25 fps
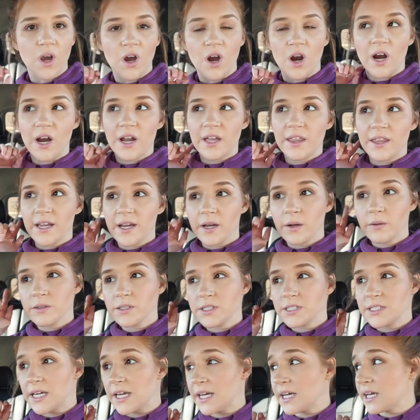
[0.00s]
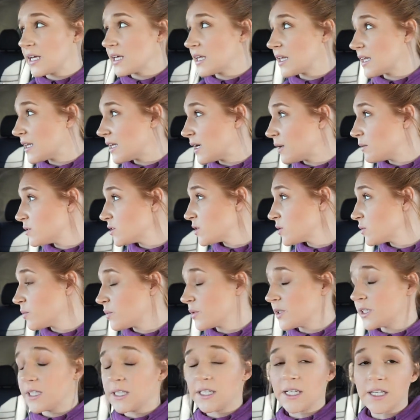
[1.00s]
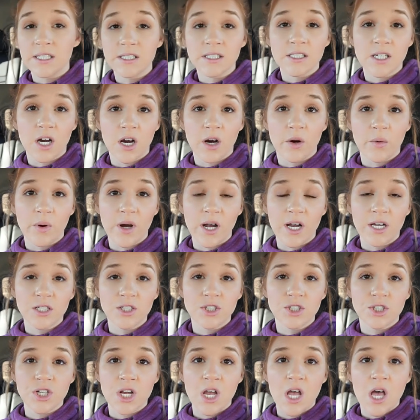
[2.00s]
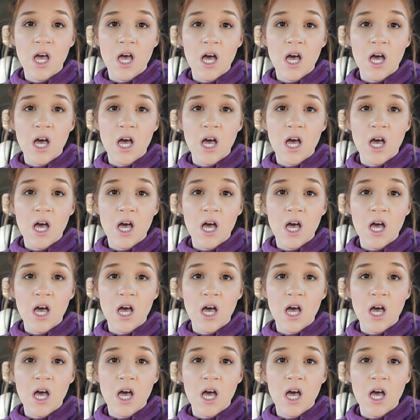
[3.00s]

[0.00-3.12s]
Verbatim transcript: All right, like I was saying, that was a really nice car wash.